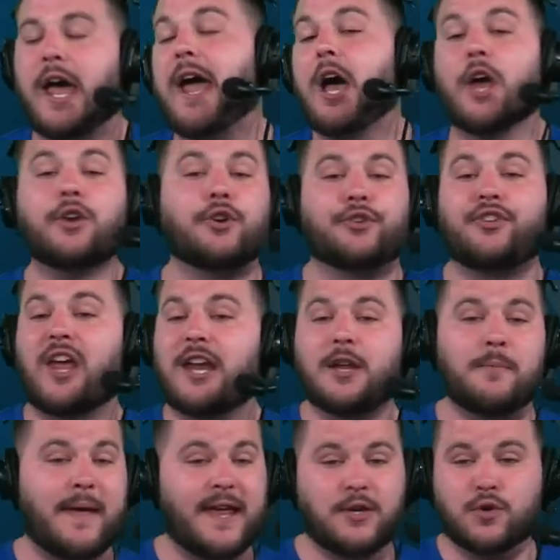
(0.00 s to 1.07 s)
I understand
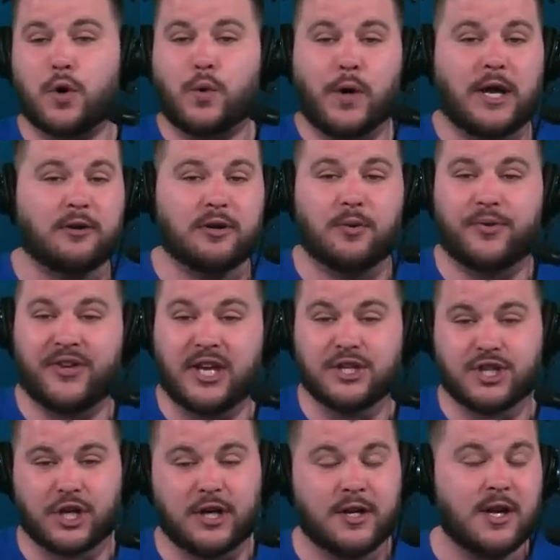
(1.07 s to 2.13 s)
Emmanuel Quickley was
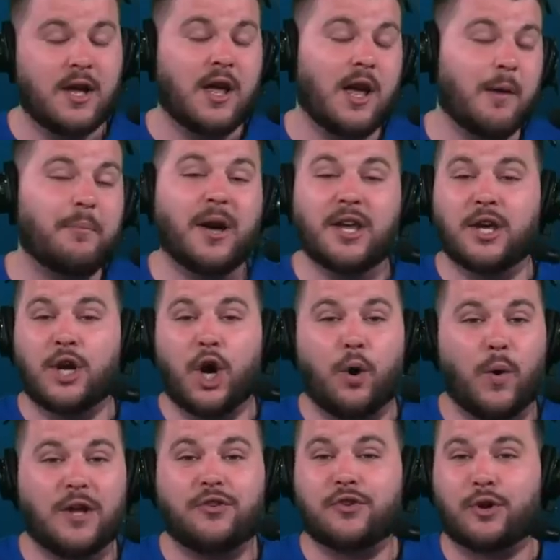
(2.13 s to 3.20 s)
injured, but you know
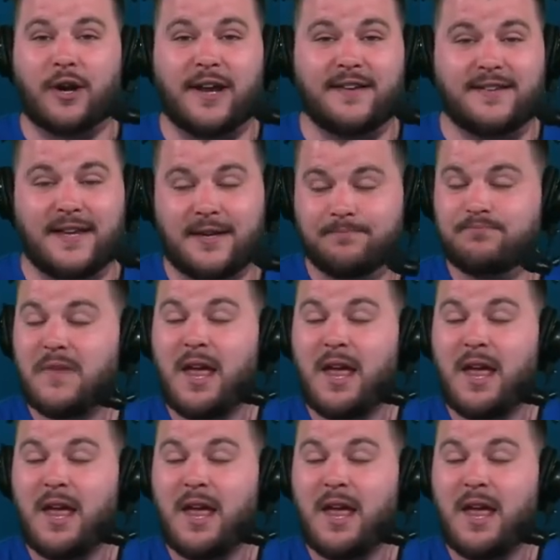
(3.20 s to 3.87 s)
what's crazy?